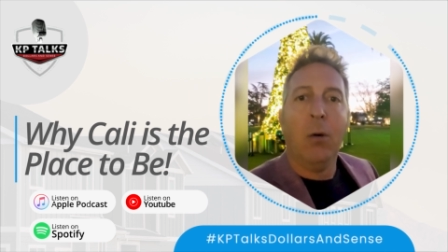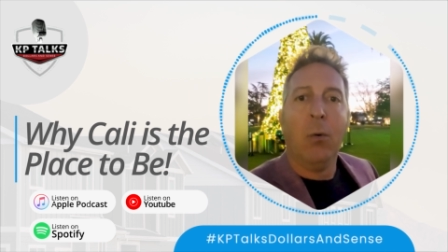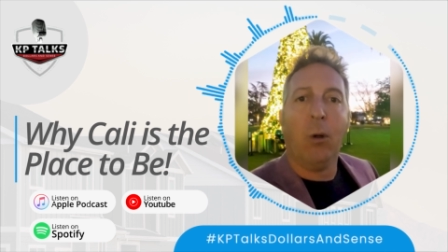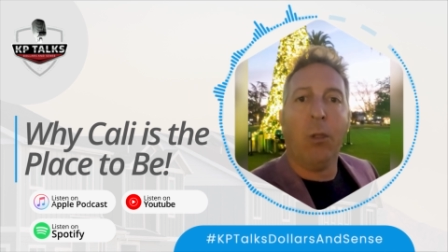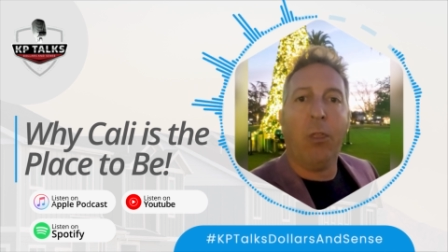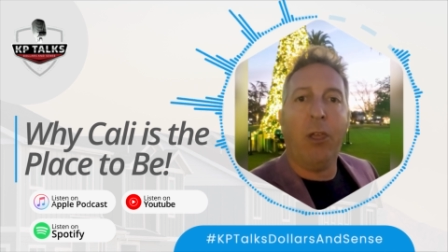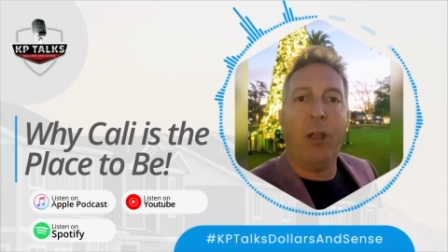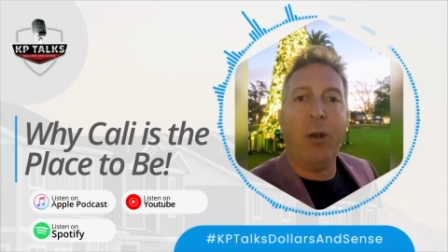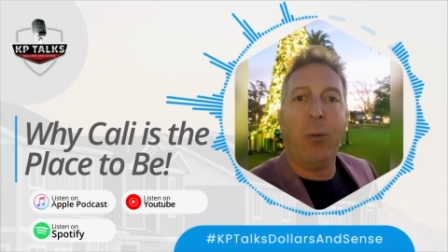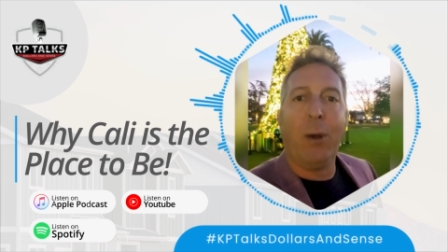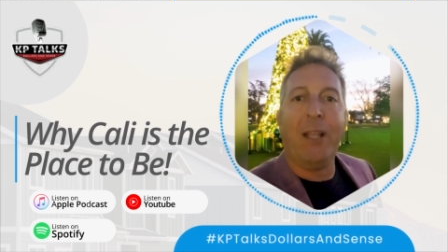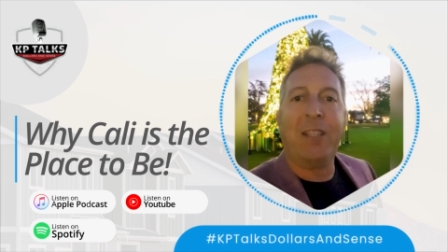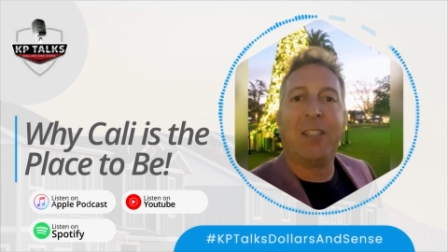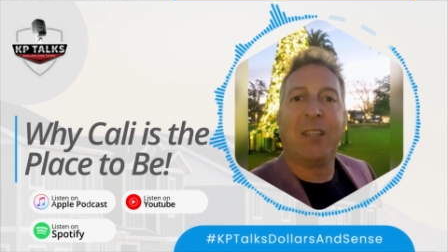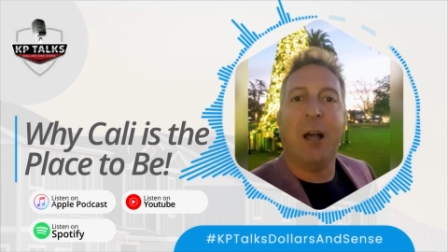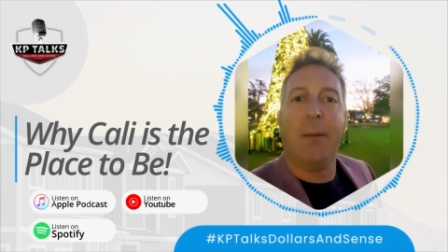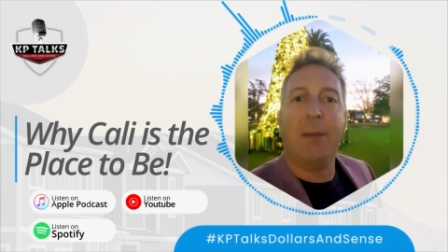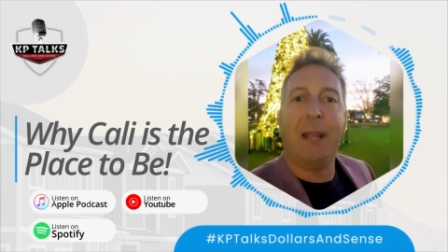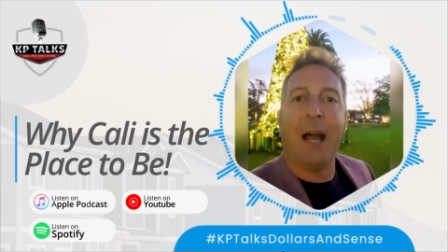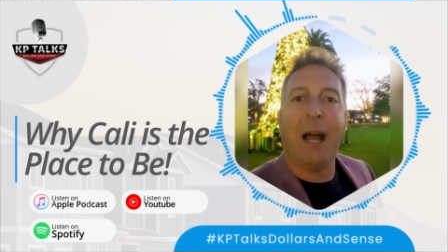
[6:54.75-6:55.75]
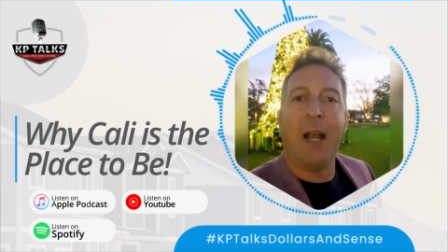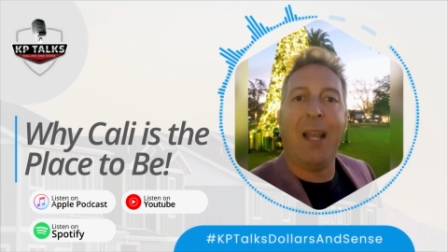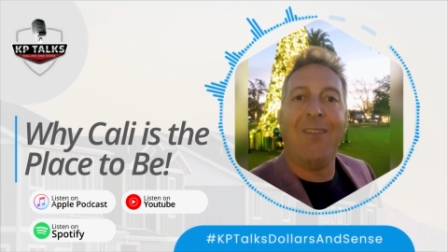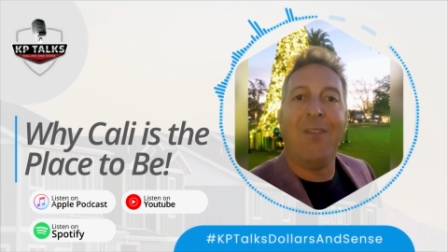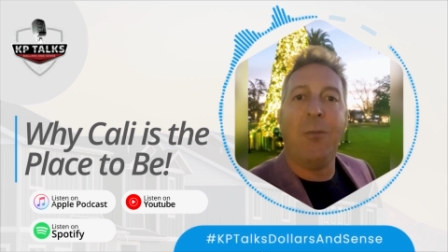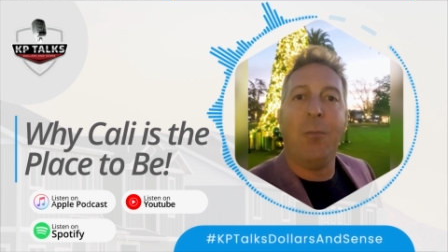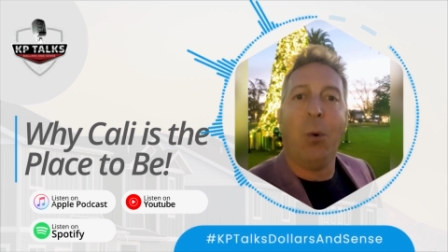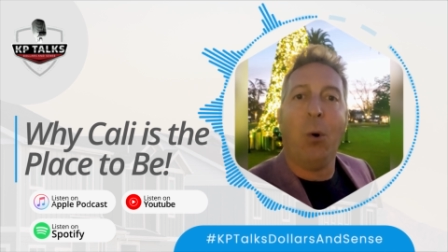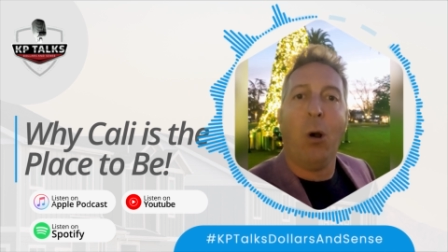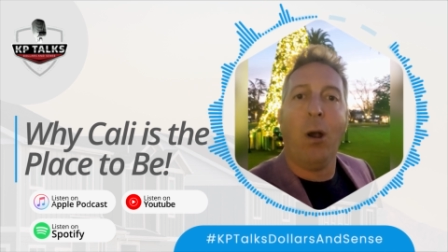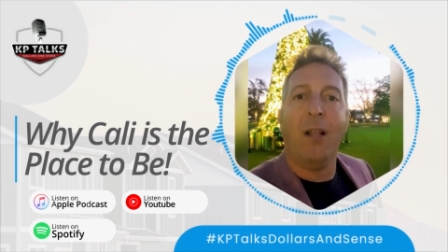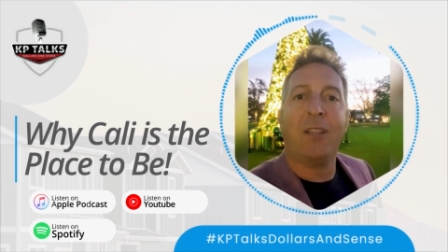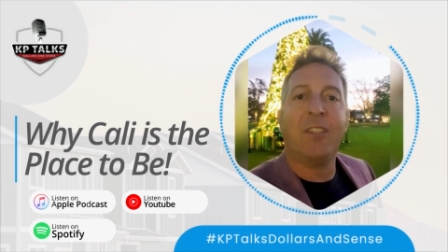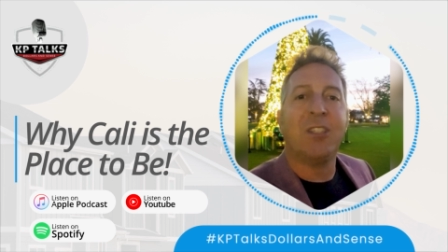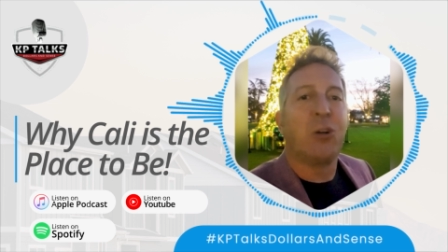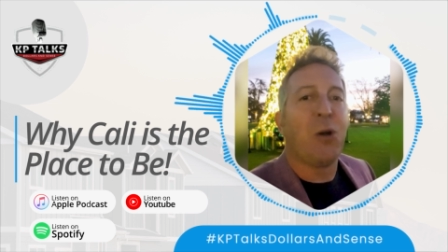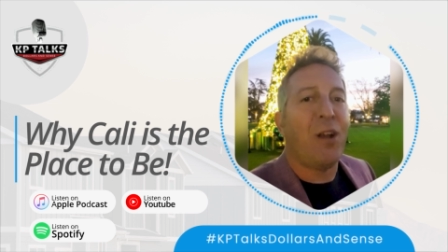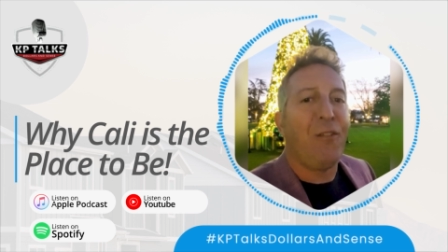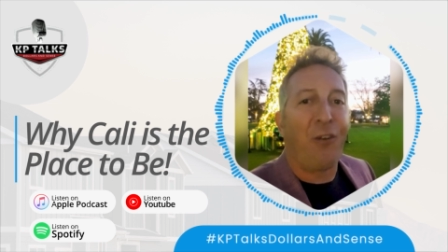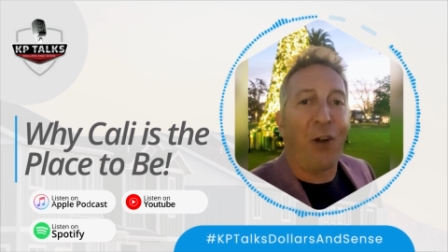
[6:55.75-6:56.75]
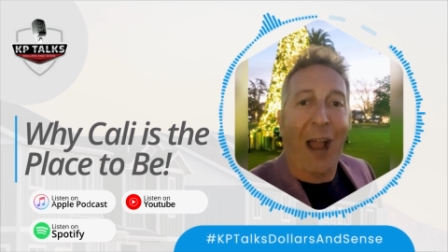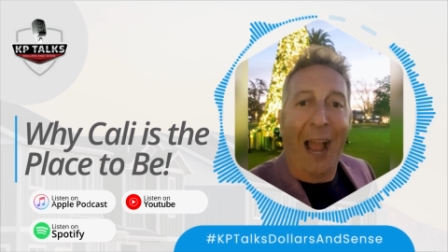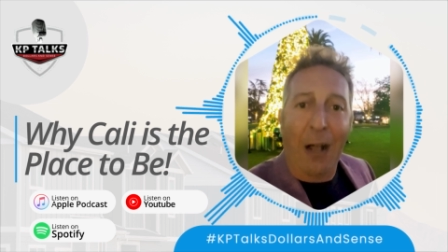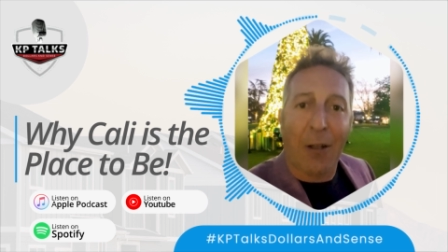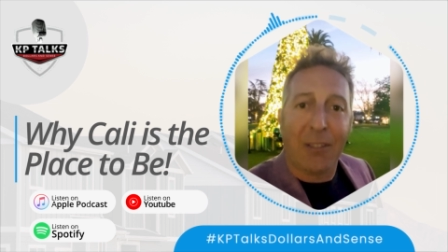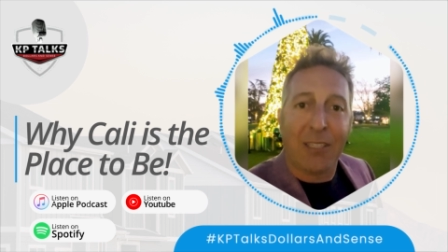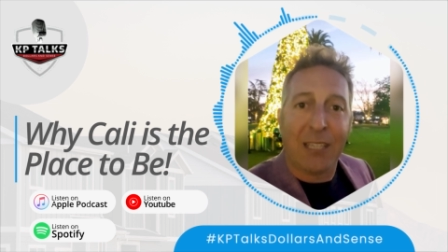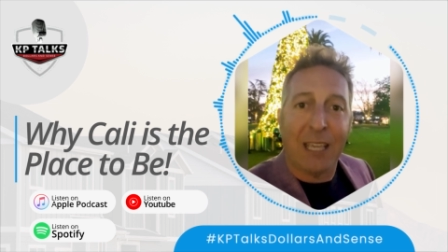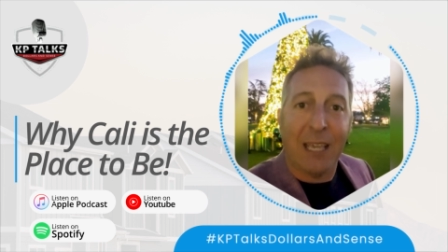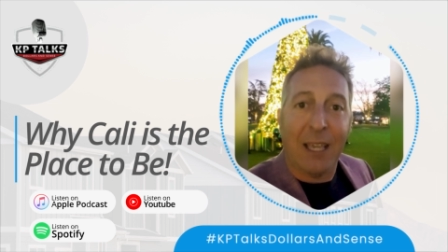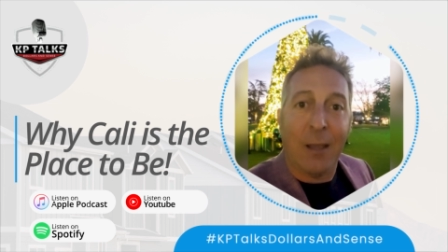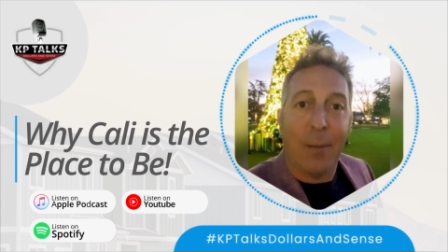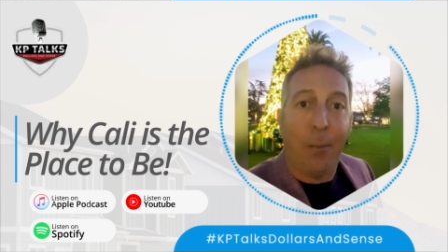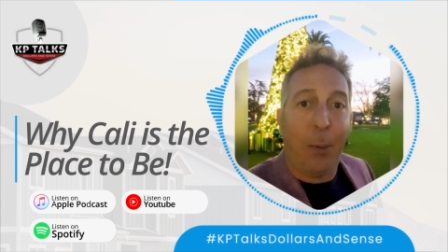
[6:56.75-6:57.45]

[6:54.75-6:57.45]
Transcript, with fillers: well, then rates come down even more. And it's great for housing,